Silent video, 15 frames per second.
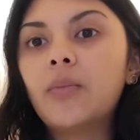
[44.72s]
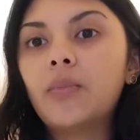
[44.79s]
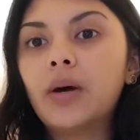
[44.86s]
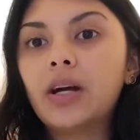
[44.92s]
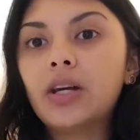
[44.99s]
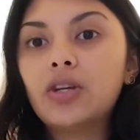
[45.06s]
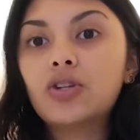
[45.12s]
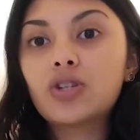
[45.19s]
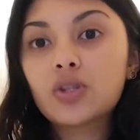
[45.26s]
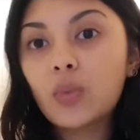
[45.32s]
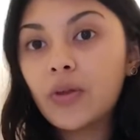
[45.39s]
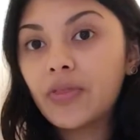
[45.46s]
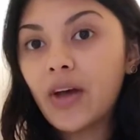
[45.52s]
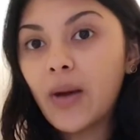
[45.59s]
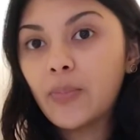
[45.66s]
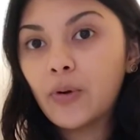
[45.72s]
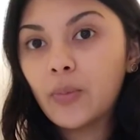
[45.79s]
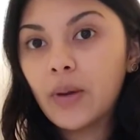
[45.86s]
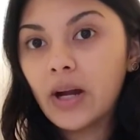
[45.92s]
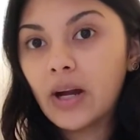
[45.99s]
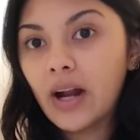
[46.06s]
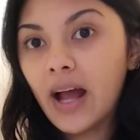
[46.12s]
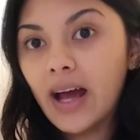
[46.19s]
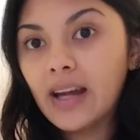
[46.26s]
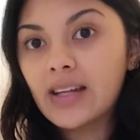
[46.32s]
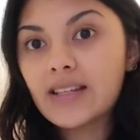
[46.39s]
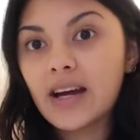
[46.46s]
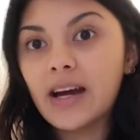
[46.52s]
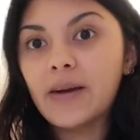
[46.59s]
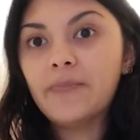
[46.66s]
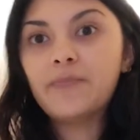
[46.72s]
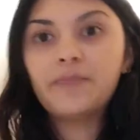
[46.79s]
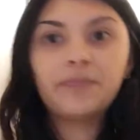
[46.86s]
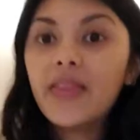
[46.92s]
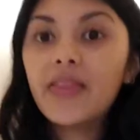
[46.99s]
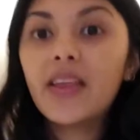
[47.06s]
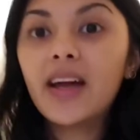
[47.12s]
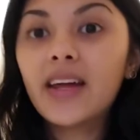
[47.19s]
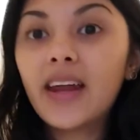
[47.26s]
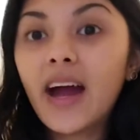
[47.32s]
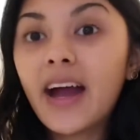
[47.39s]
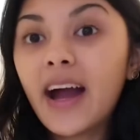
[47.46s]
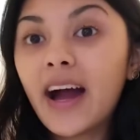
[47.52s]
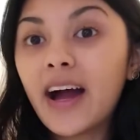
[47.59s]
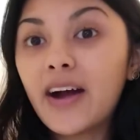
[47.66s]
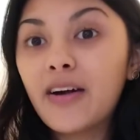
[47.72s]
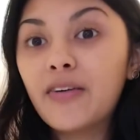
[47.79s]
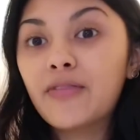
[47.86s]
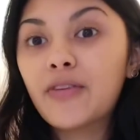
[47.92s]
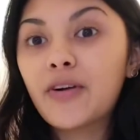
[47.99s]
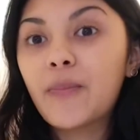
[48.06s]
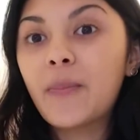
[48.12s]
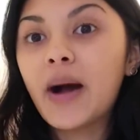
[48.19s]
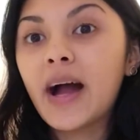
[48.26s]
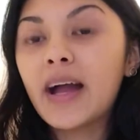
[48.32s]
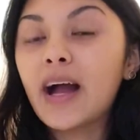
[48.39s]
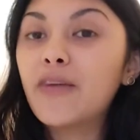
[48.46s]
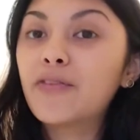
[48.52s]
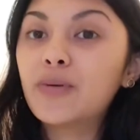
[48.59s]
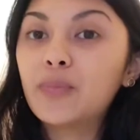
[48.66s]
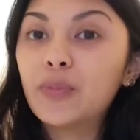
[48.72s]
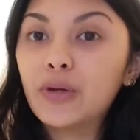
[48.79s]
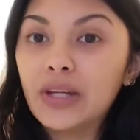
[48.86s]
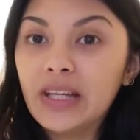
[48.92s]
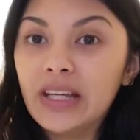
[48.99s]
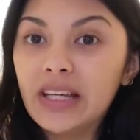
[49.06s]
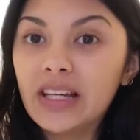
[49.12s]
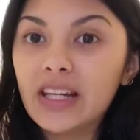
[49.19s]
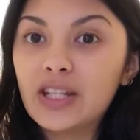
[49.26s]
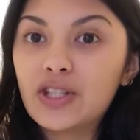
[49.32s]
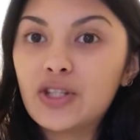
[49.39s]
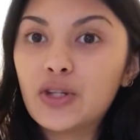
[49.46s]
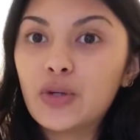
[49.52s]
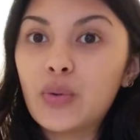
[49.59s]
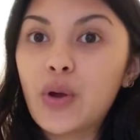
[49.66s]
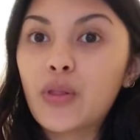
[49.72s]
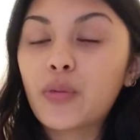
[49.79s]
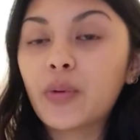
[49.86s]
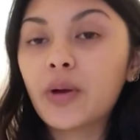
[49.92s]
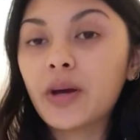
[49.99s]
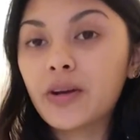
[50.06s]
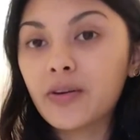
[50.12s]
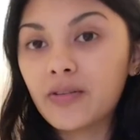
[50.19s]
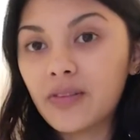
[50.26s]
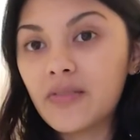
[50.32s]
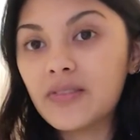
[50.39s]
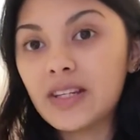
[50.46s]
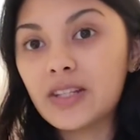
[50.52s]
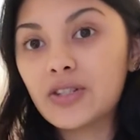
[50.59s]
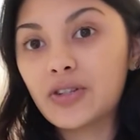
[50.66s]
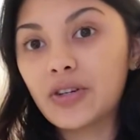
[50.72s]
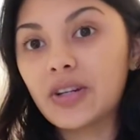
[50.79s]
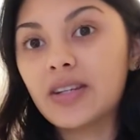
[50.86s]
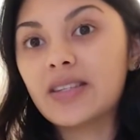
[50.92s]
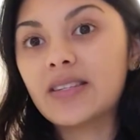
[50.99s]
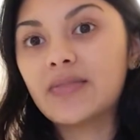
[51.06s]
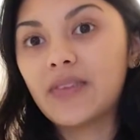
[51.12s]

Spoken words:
but you just want that prepared ahead of time. And then I have my oven preheated to 350 degrees